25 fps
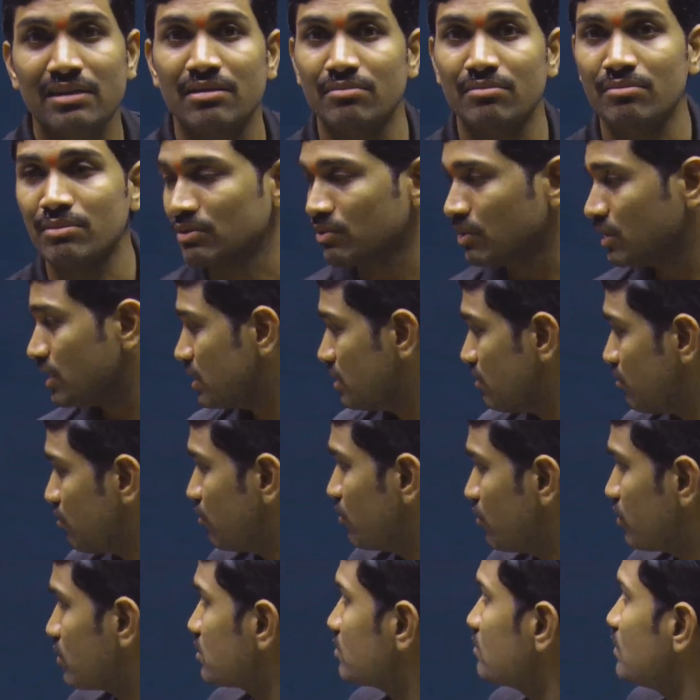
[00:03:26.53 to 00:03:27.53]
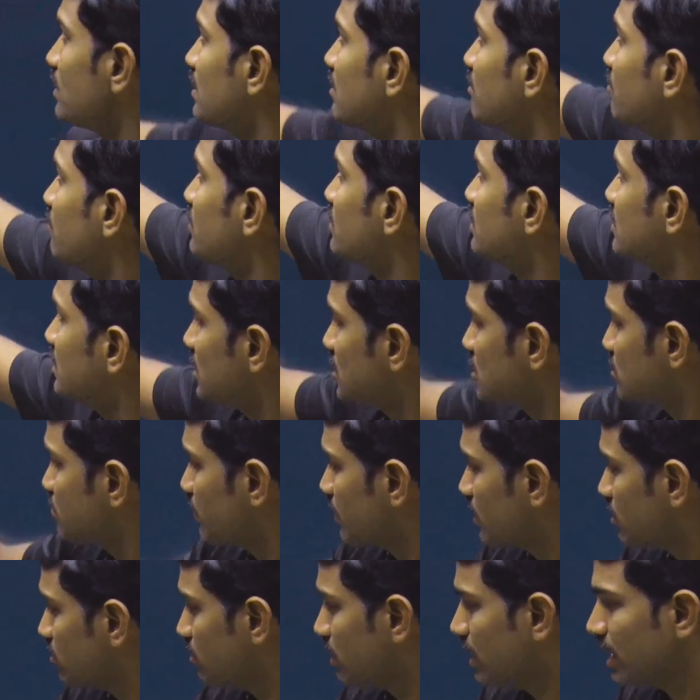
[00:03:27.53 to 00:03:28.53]
But what is the fourth one? With
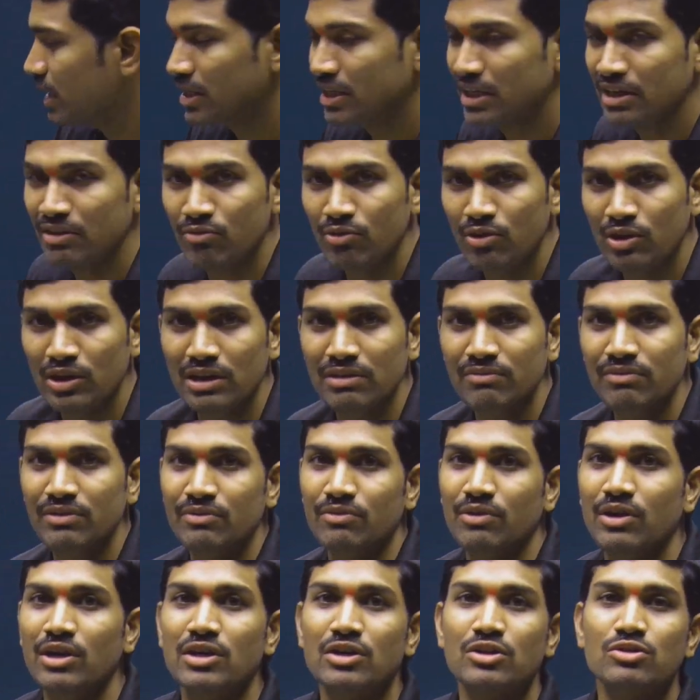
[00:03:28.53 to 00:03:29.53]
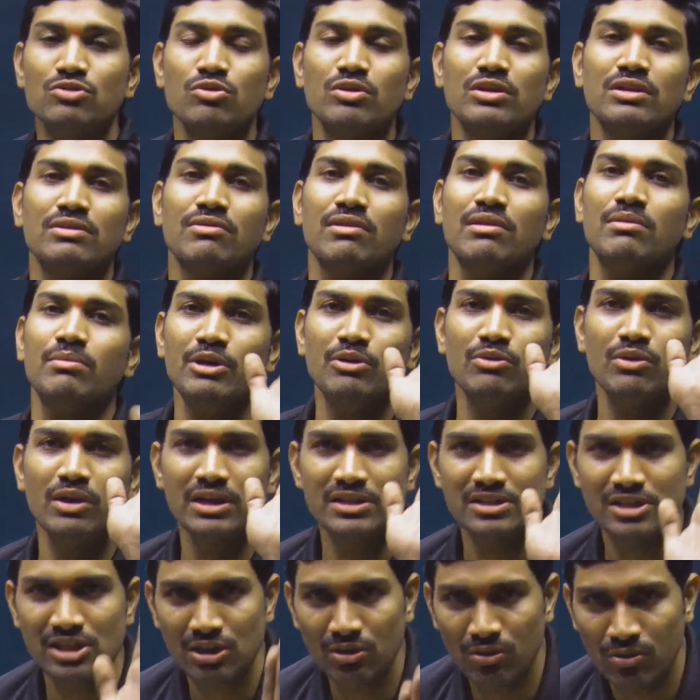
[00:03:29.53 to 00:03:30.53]
respect to RNA only we want. So it will be
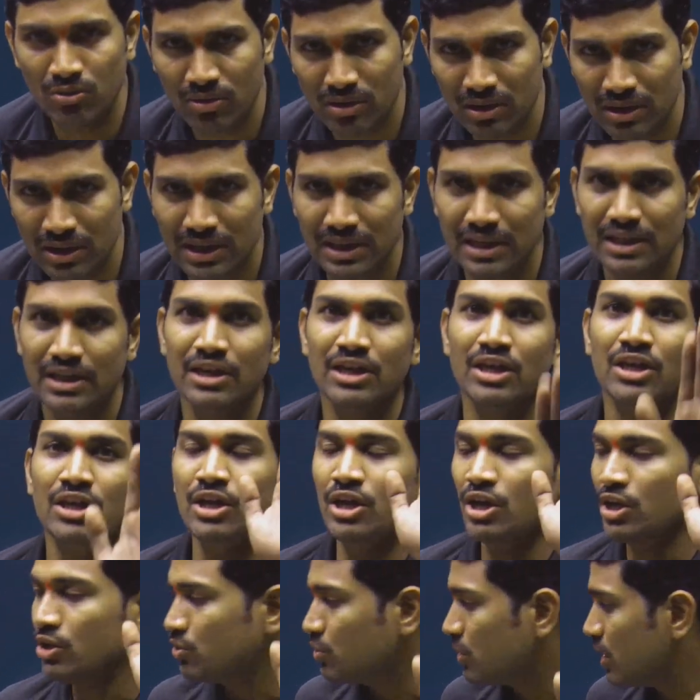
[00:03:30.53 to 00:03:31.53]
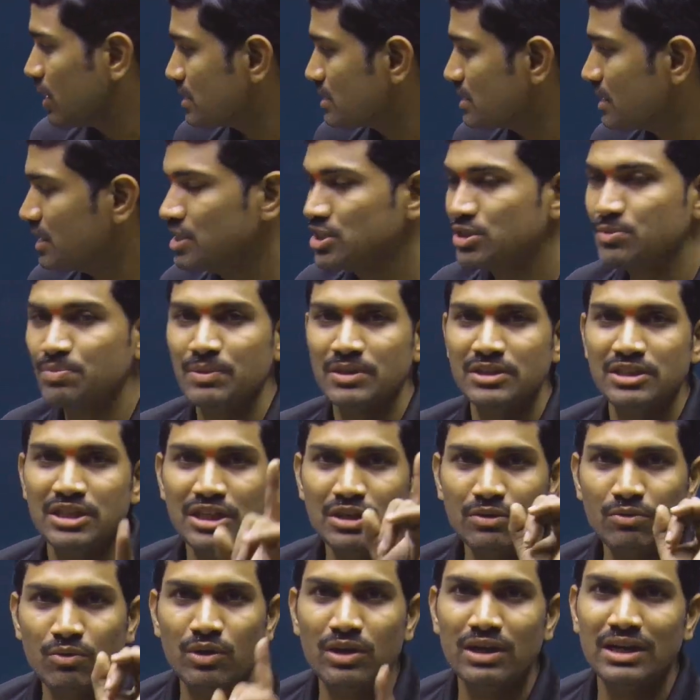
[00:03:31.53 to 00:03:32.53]
uracil only. Uracil is present
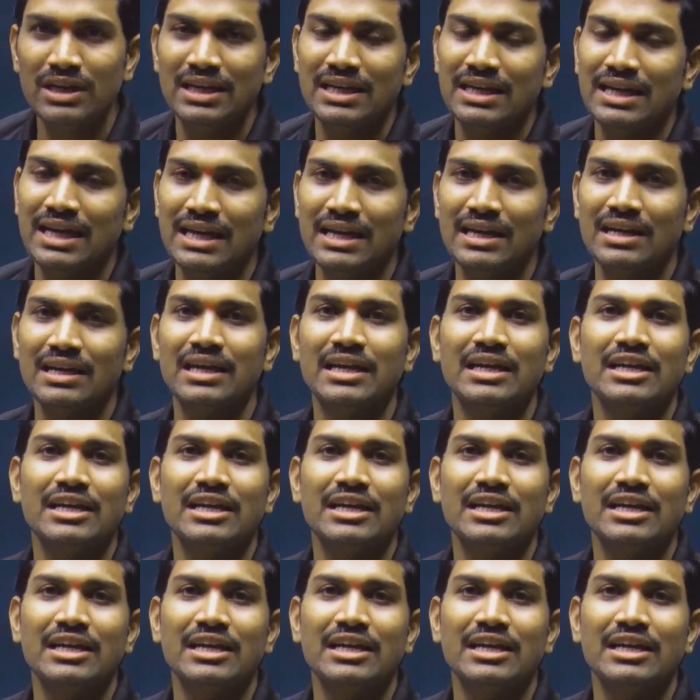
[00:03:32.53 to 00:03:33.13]
only in RNA.